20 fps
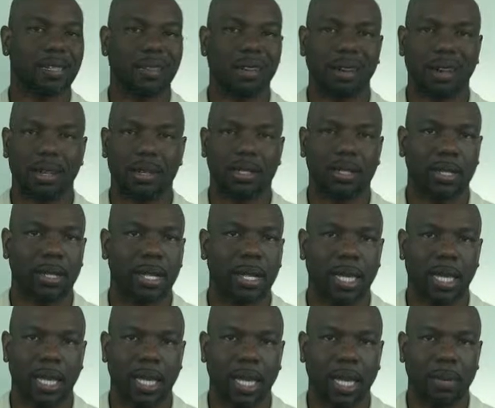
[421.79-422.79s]
cost you
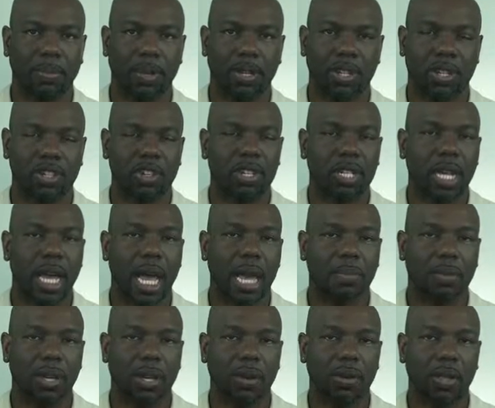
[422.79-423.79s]
anything, but just your
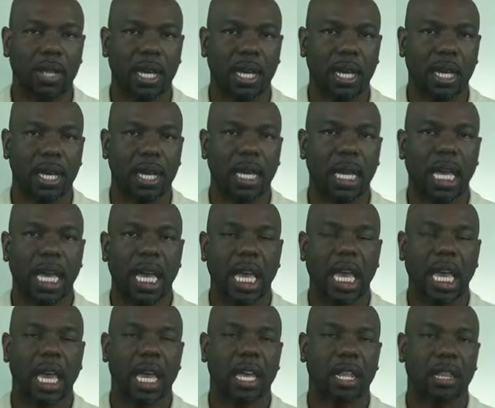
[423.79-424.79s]
time to go there
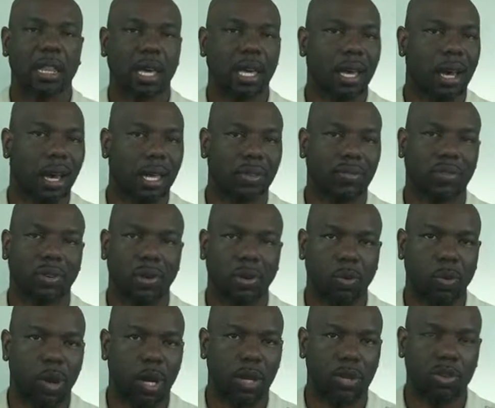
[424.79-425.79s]
and the cost for
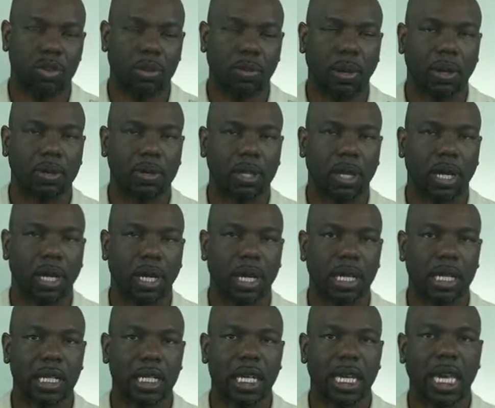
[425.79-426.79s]
1 or 2
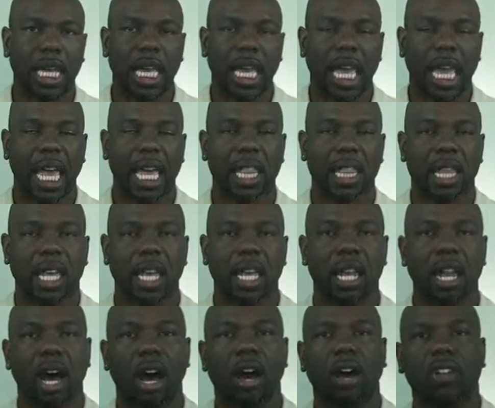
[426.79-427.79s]
postcards. And
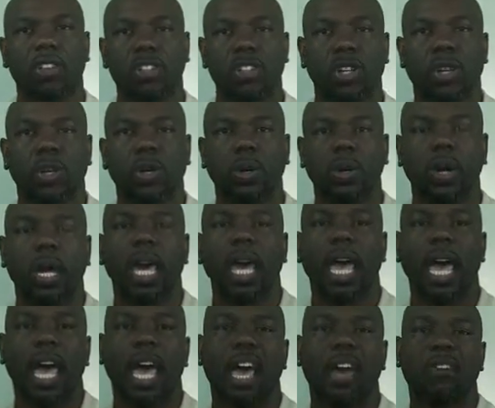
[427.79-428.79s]
then also
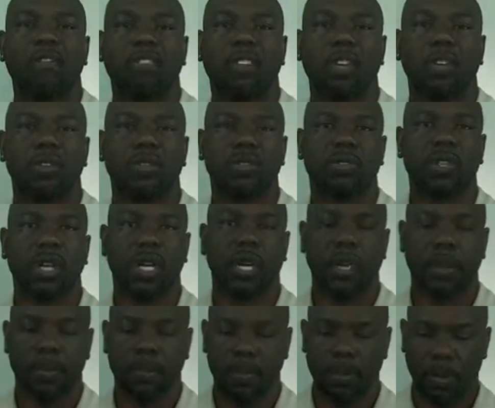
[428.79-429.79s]
have those,
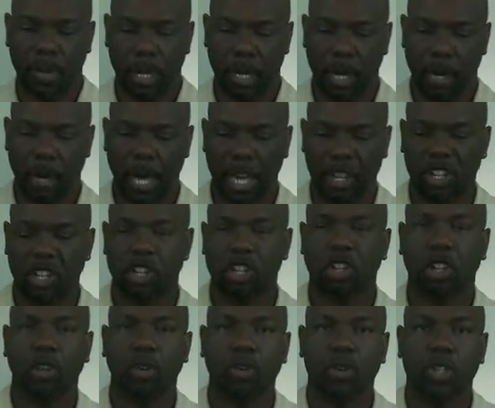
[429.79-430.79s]
at your
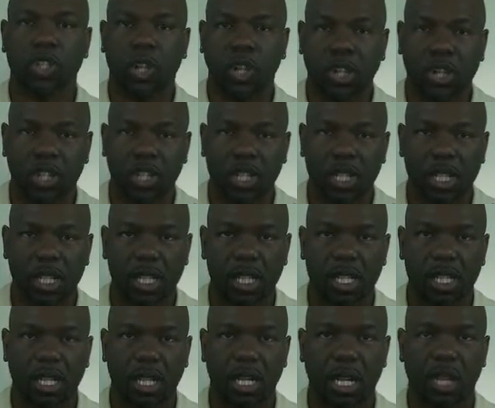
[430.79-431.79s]
local
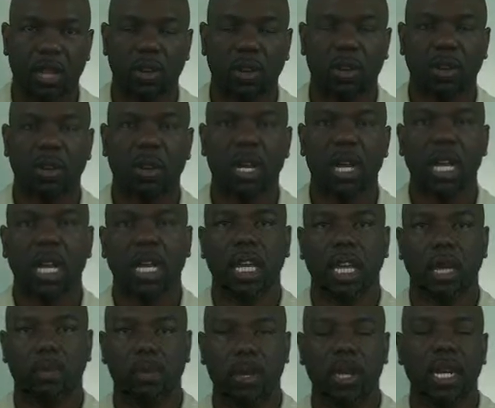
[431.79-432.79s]
churches and other
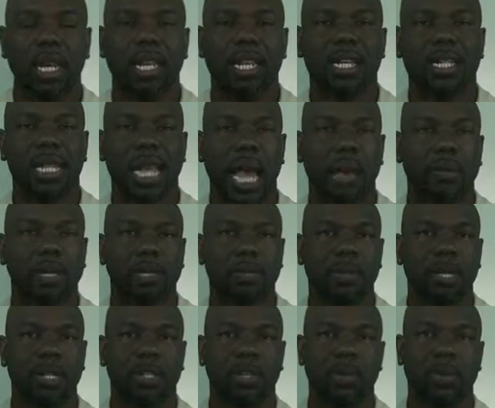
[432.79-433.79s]
community
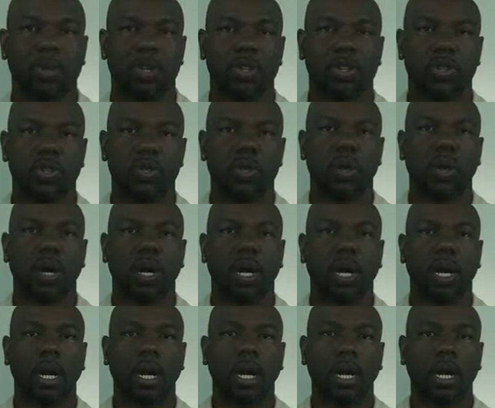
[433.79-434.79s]
establishments in which you
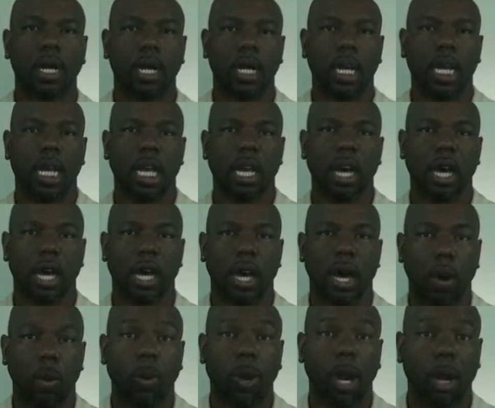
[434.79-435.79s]
are
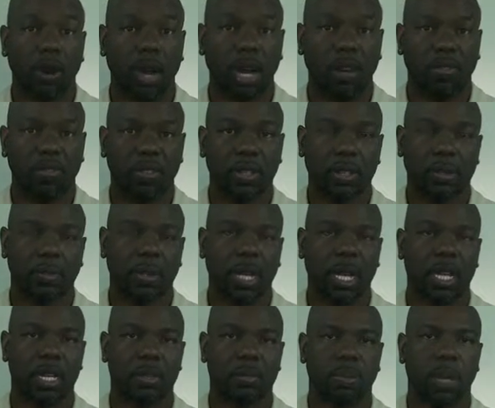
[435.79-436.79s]
aware of.
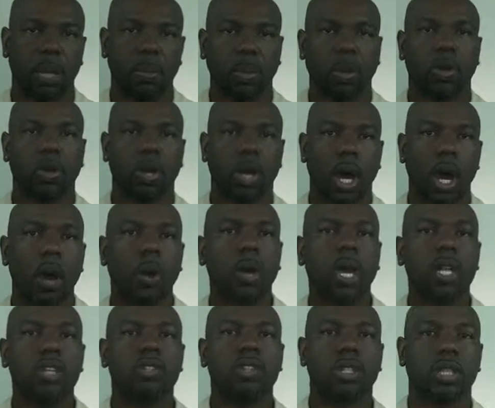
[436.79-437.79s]
Because people go
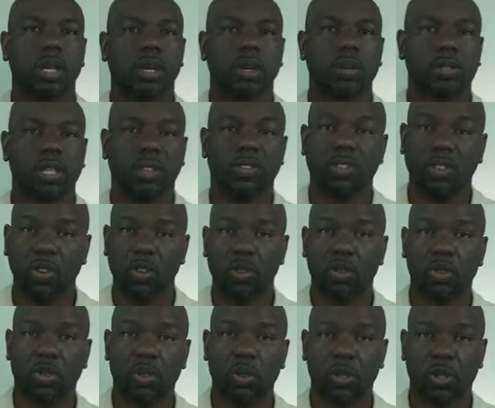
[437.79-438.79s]
into those, even
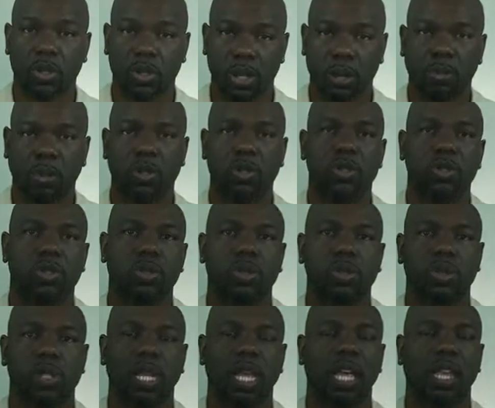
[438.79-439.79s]
grocery stores. Some grocery
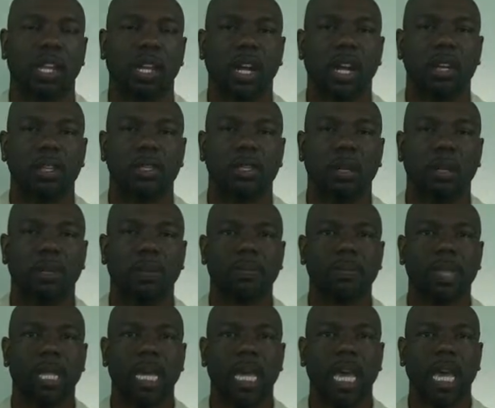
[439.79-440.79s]
stores allow that also.
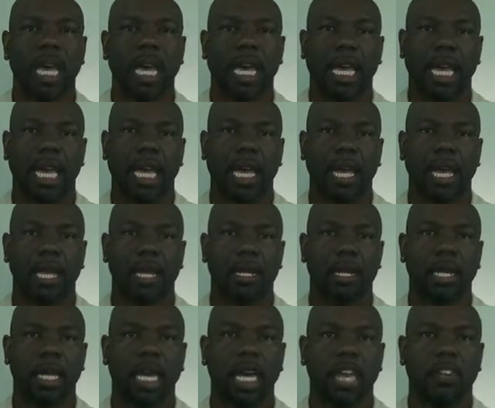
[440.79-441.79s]
And
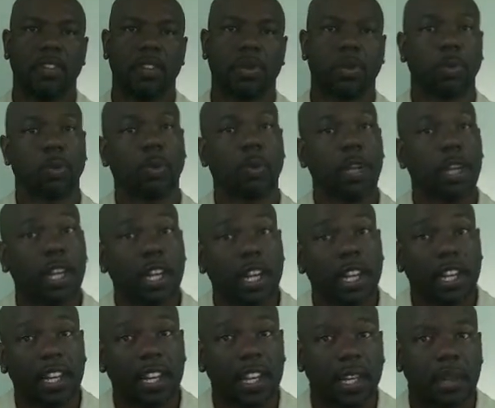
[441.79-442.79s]
if you
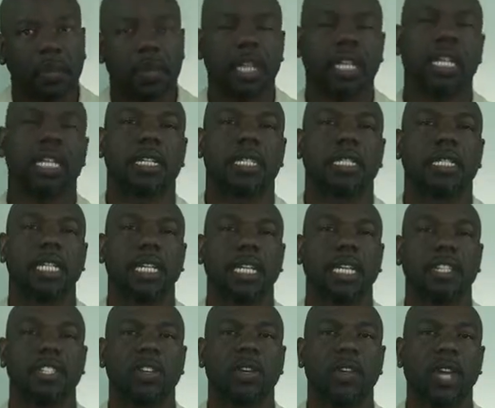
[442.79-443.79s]
really want to get sneaky,
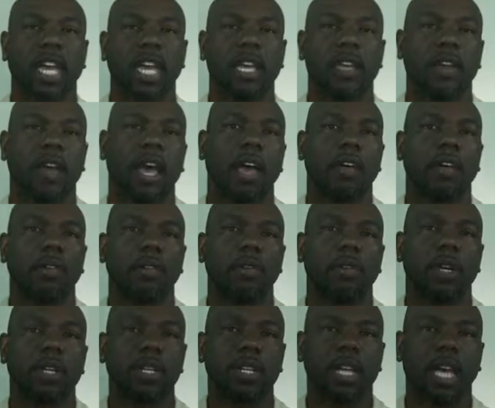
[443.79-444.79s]
it's okay.
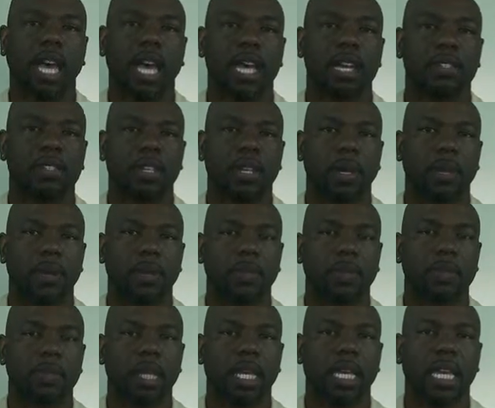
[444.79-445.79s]
One of the guys,
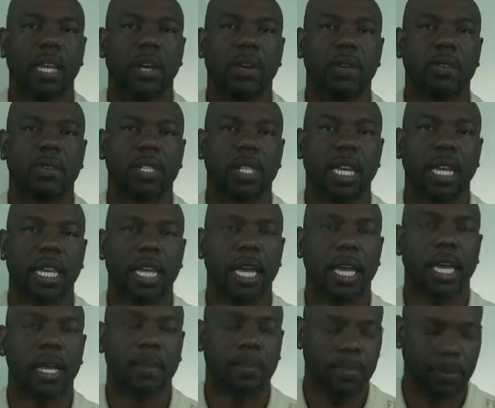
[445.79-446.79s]
he owns
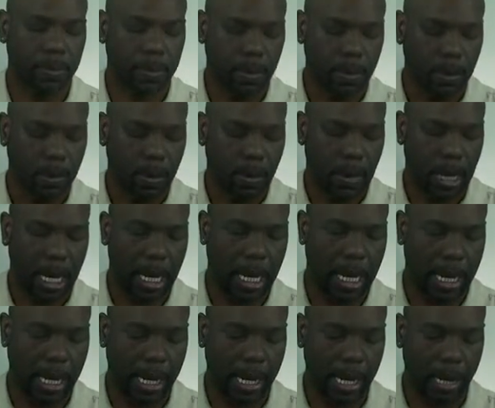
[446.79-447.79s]

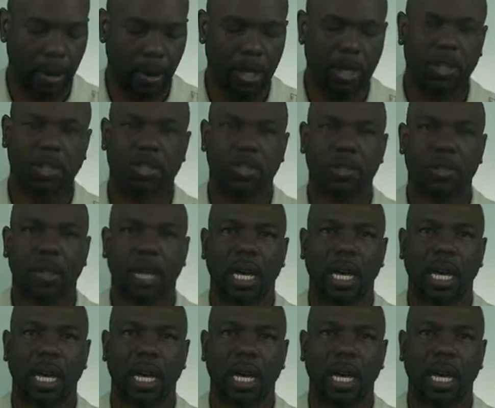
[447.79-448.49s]
one of those